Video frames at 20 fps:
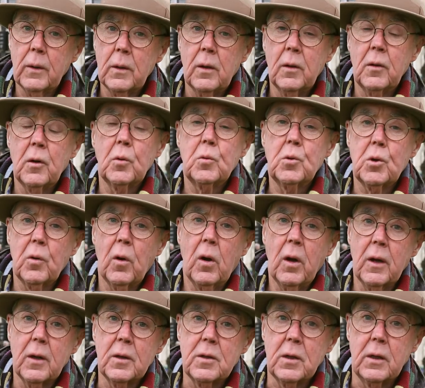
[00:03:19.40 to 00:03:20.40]
quite a
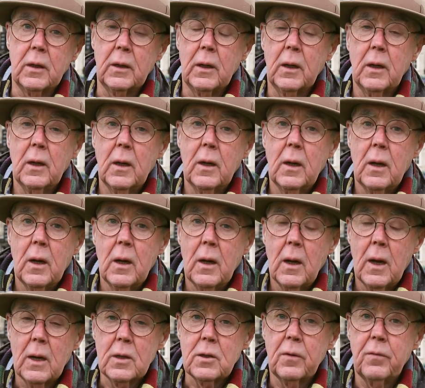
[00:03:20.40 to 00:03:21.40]
notoriety
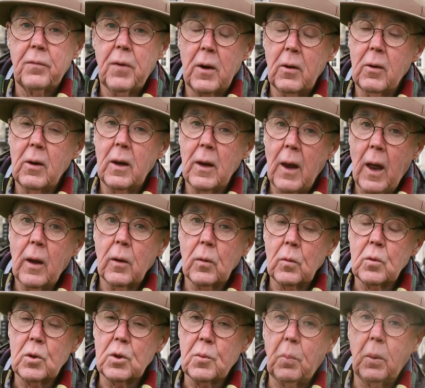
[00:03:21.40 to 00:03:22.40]
as a very
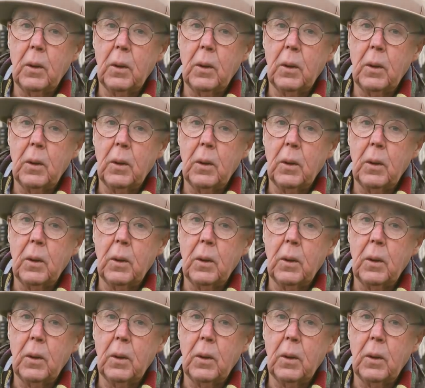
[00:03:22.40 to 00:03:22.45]
loud